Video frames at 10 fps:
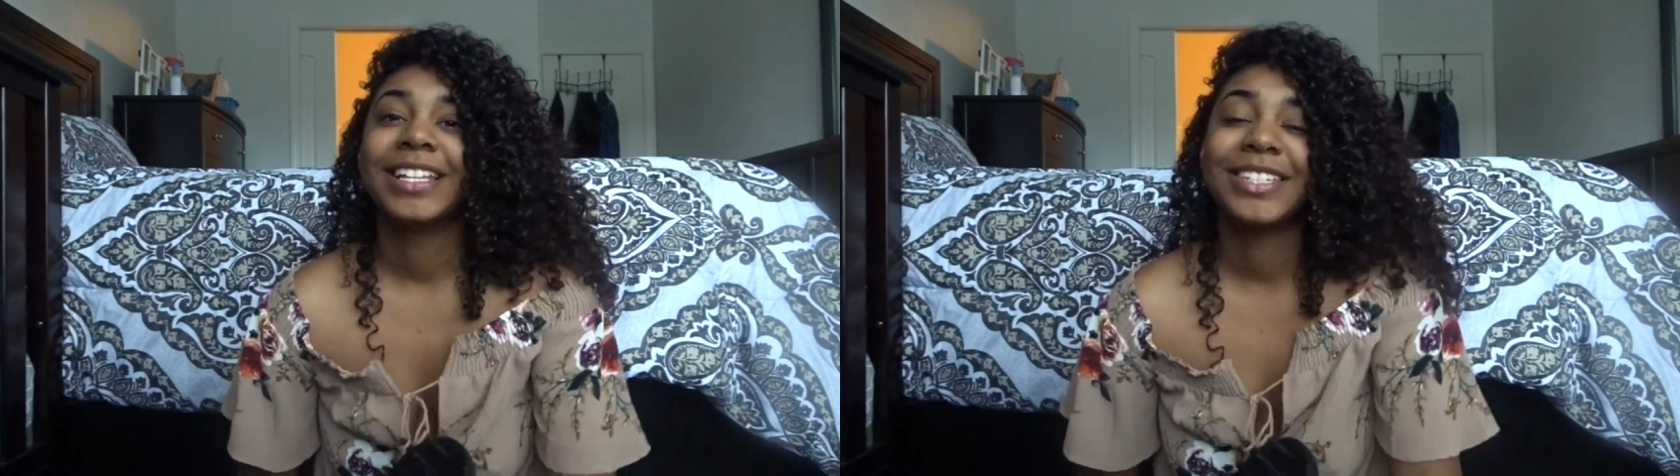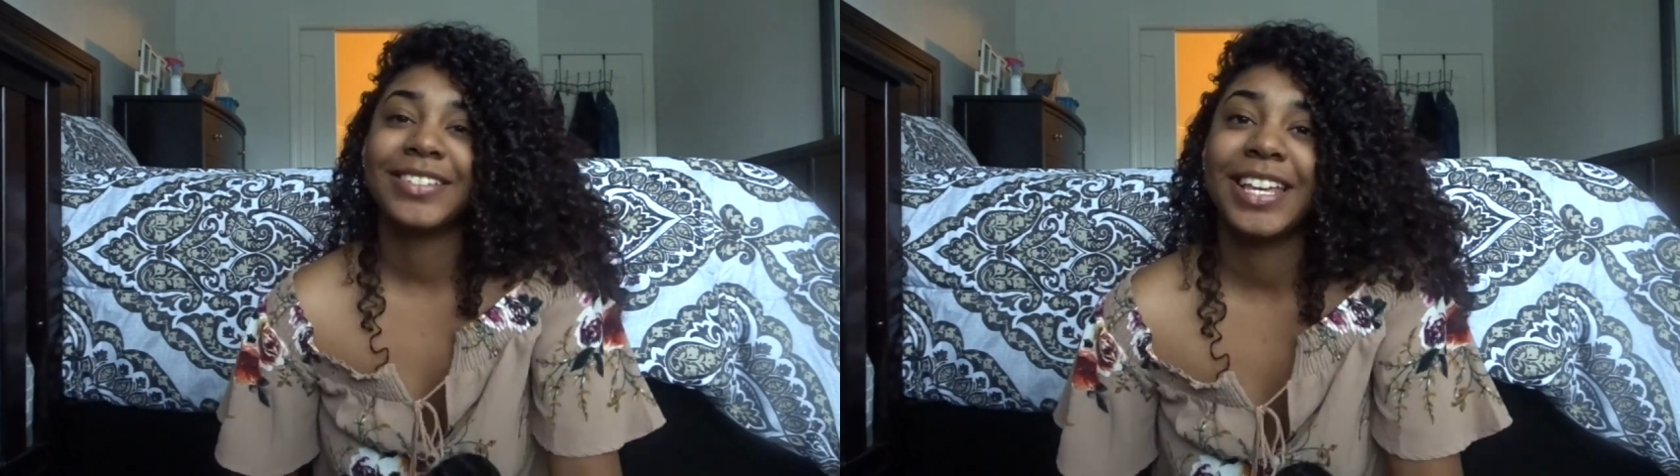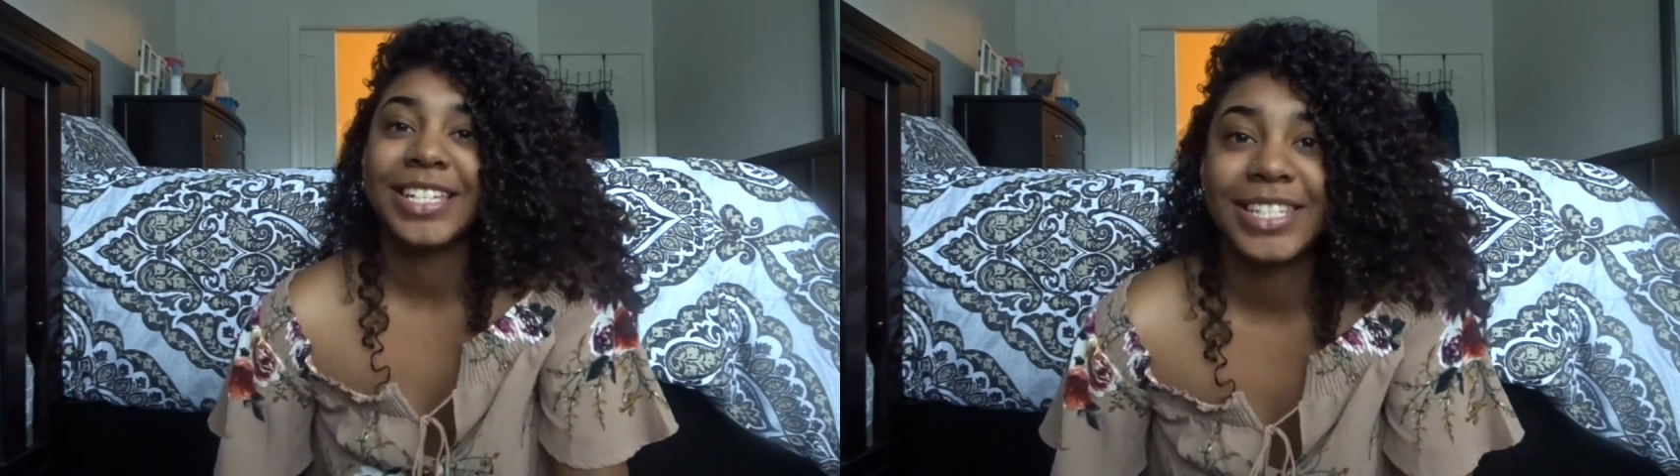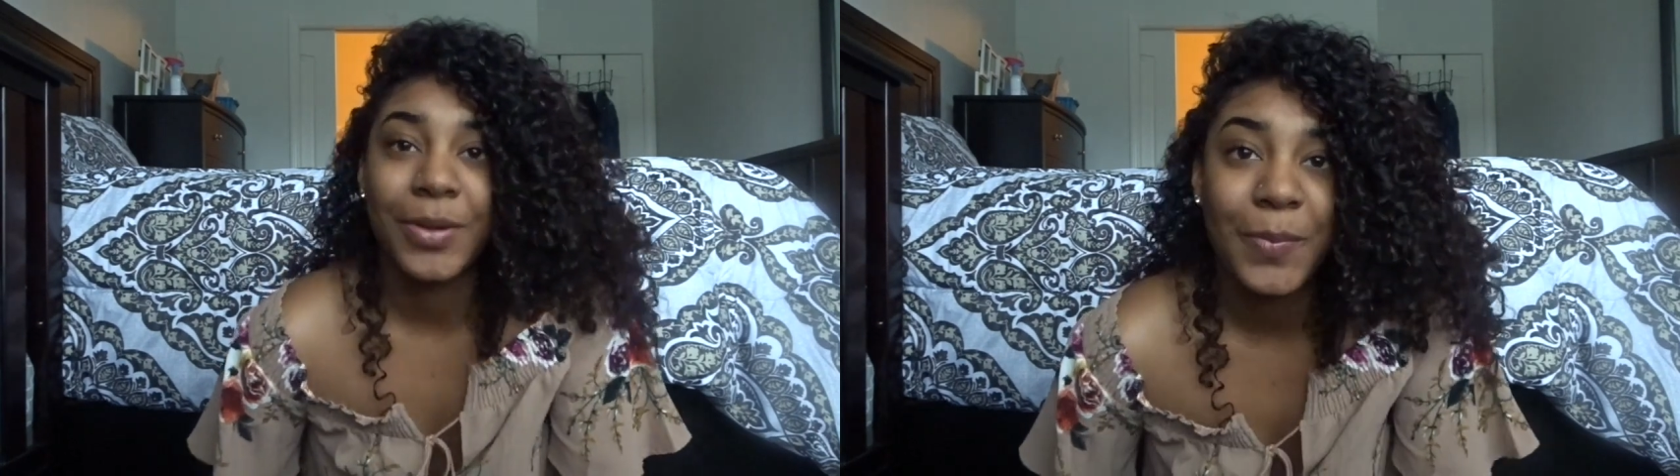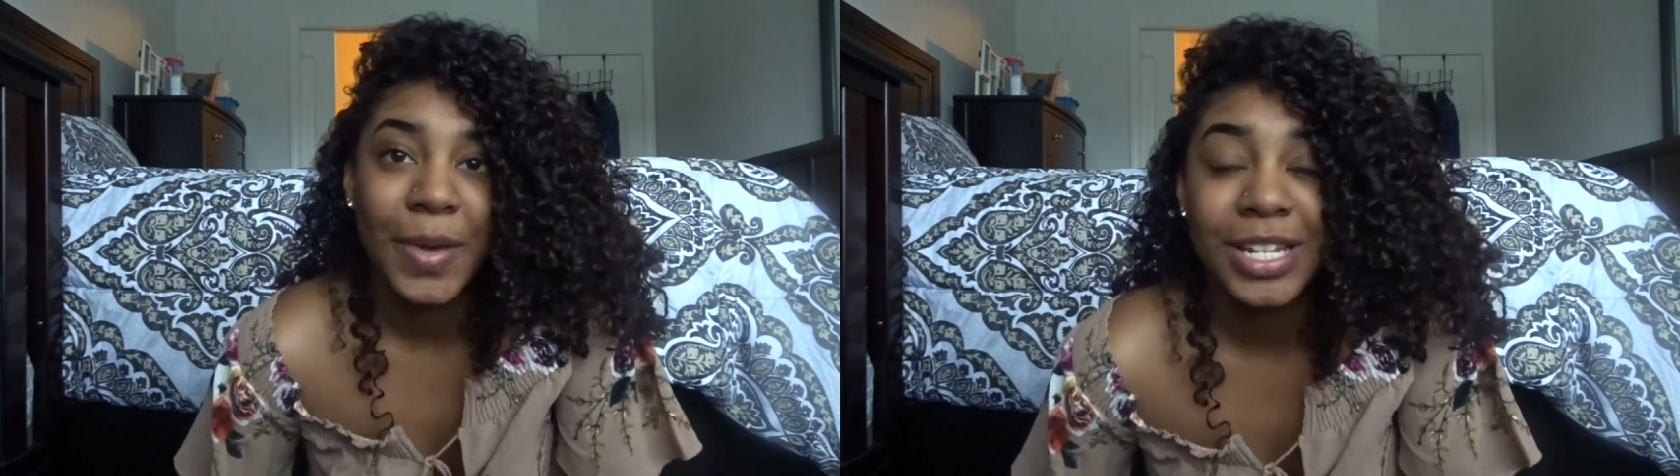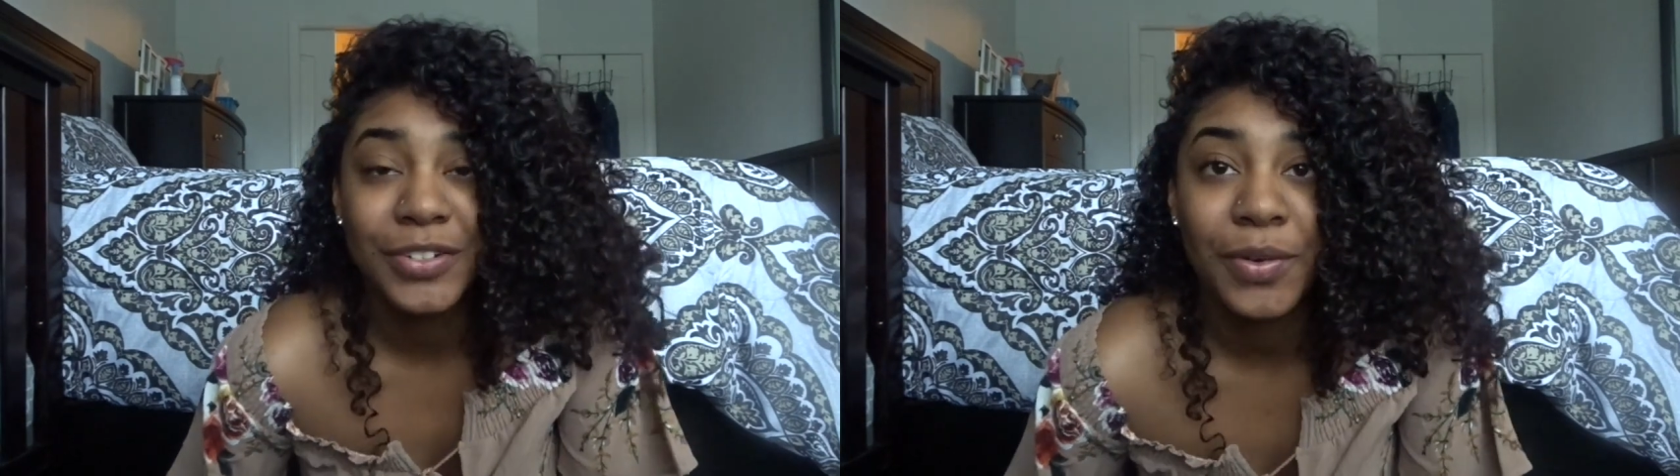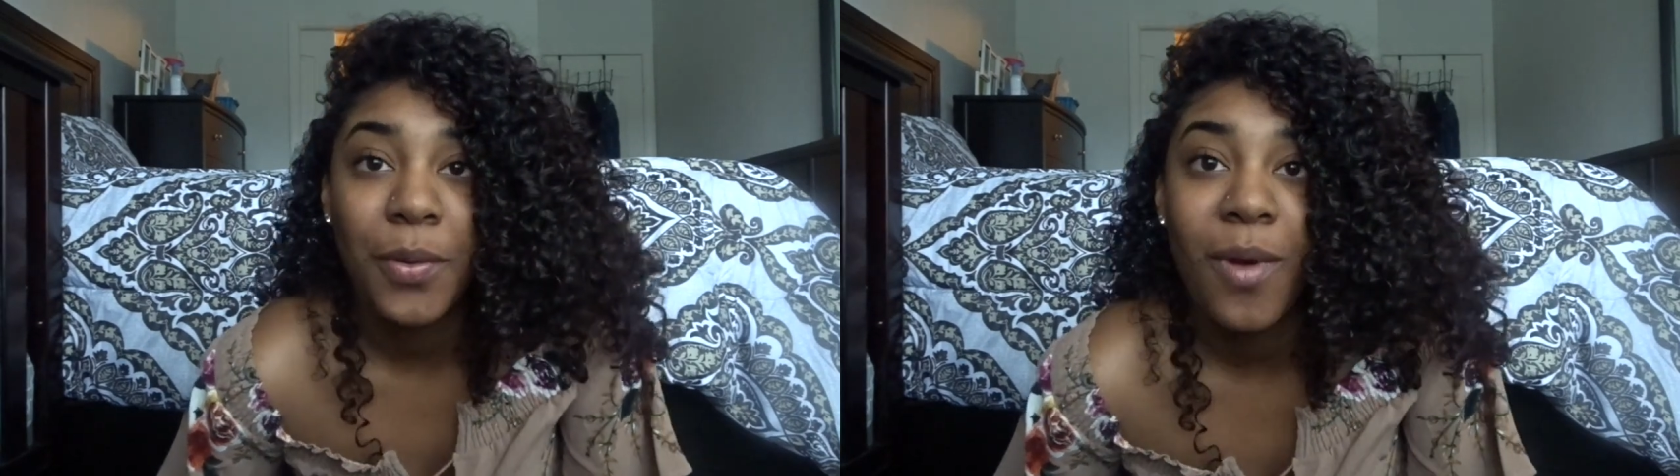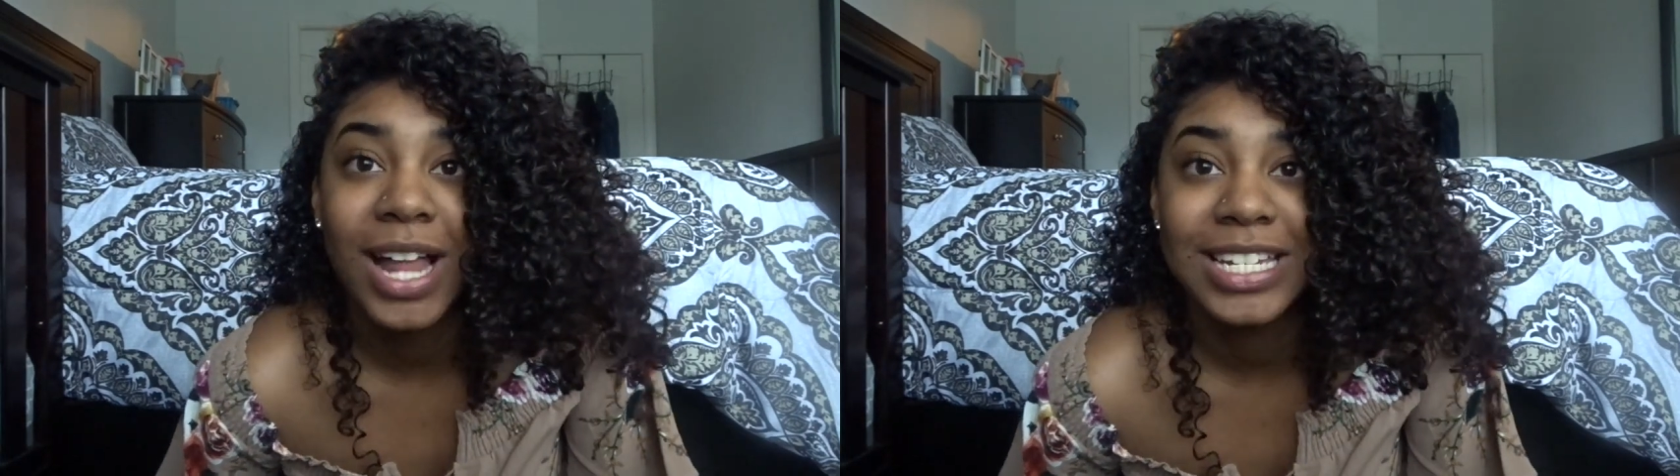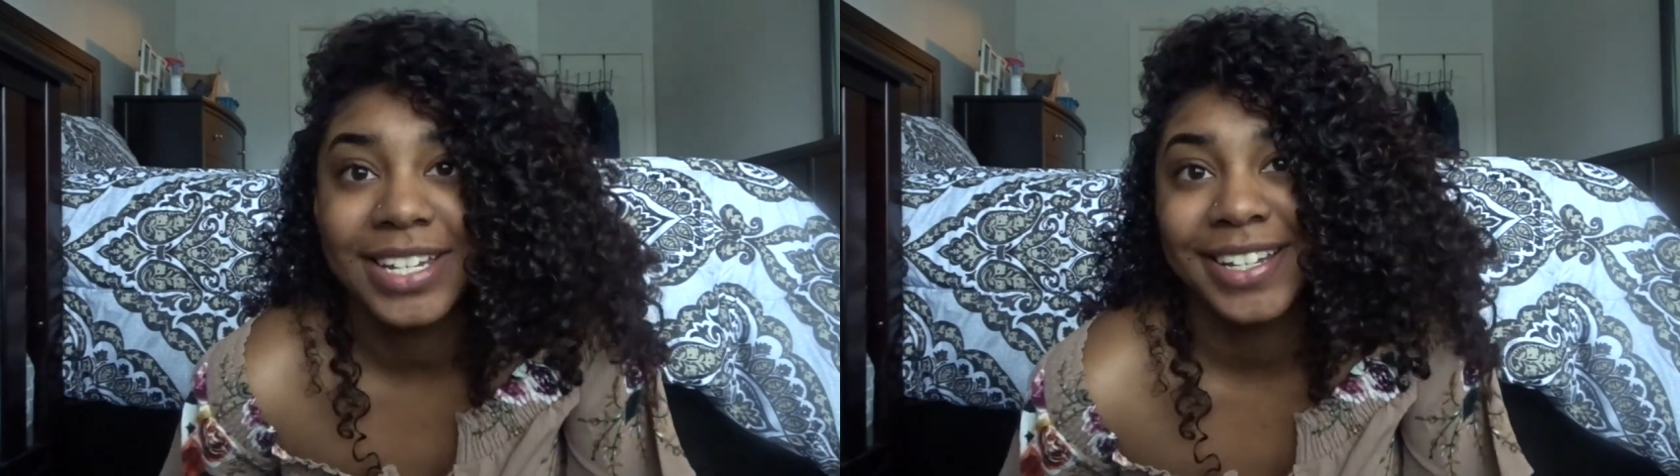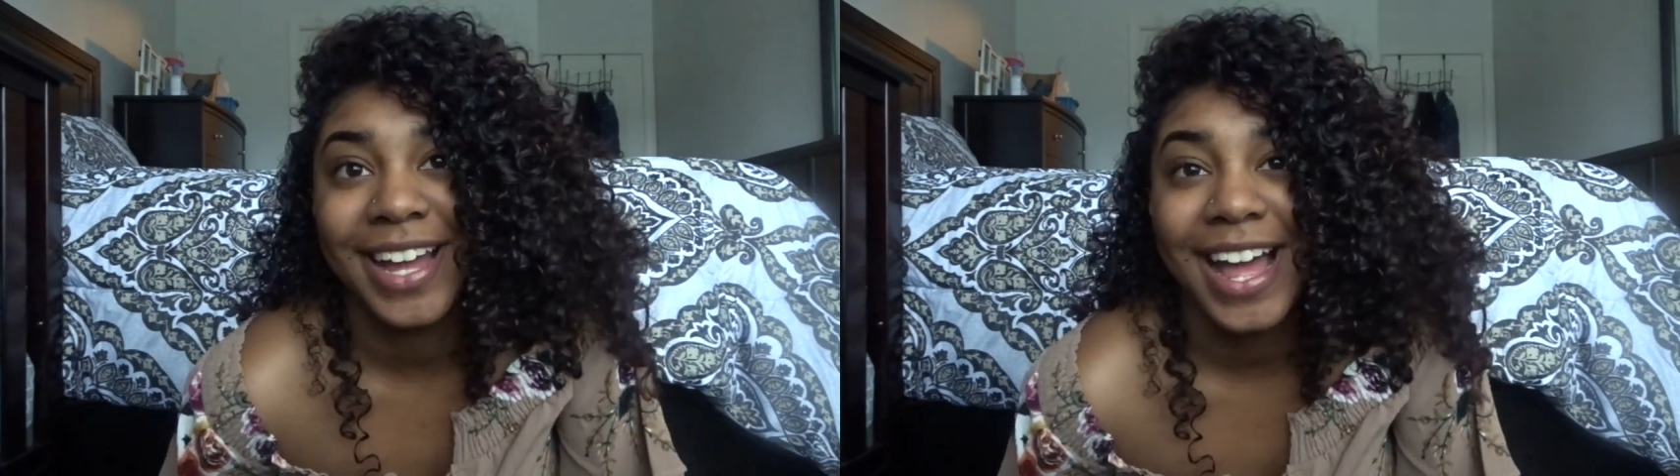So thanks so much for
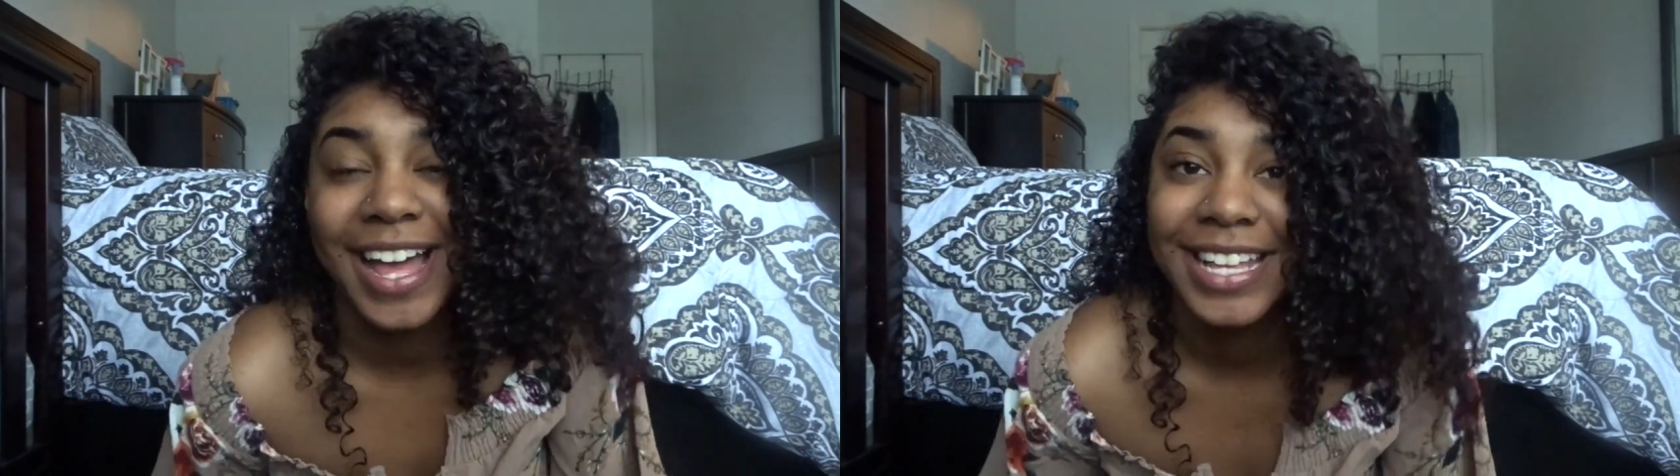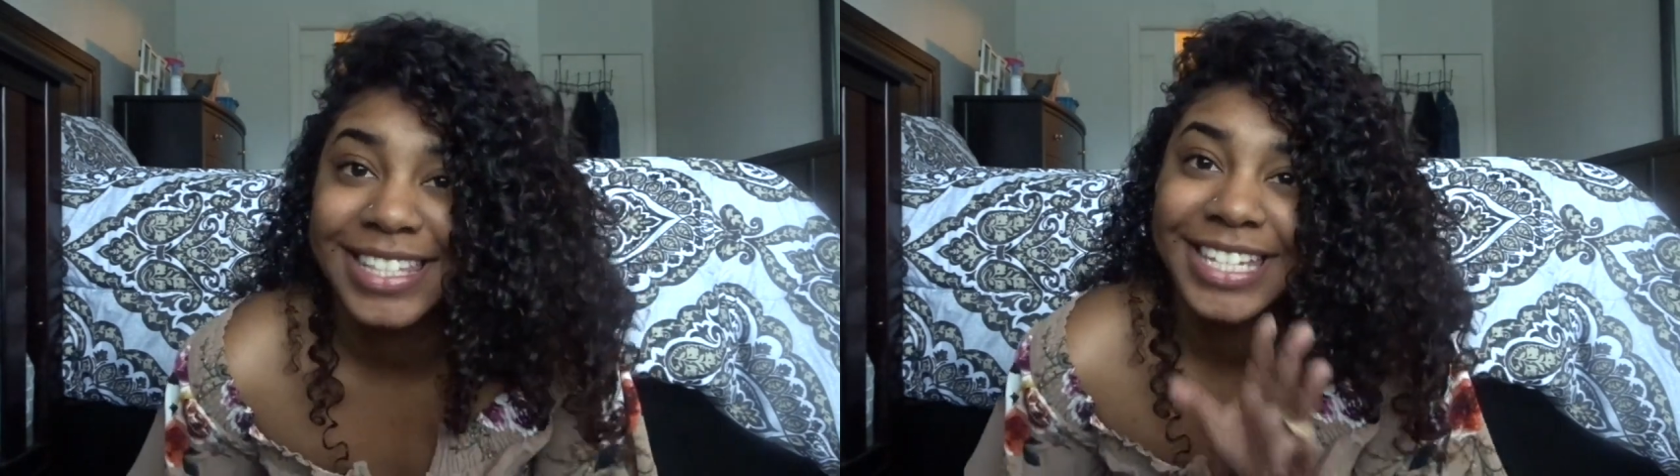watching guys.